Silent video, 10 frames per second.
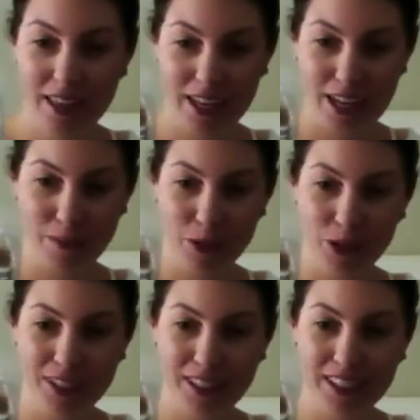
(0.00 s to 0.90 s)
that I put
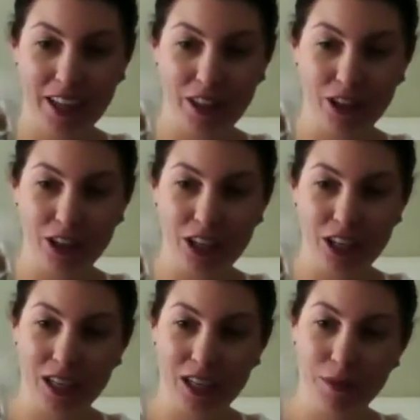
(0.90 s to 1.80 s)
together
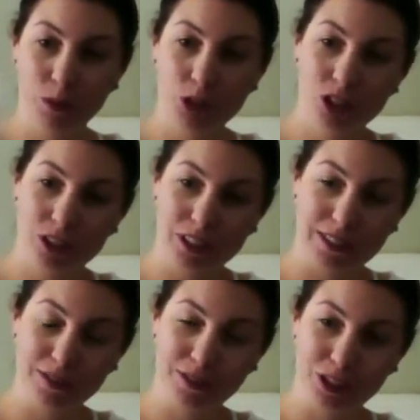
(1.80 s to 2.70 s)

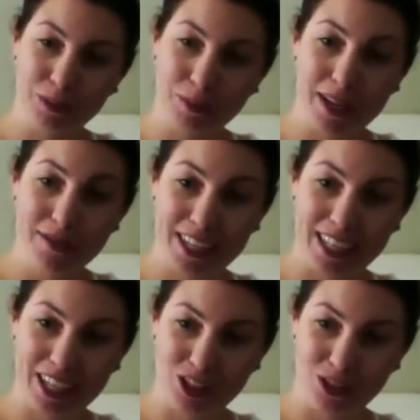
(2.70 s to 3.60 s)
originally for my
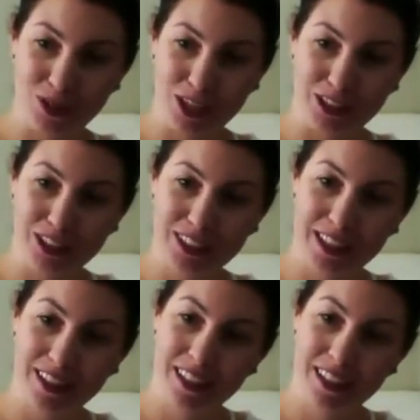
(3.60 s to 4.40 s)
vacation rental, and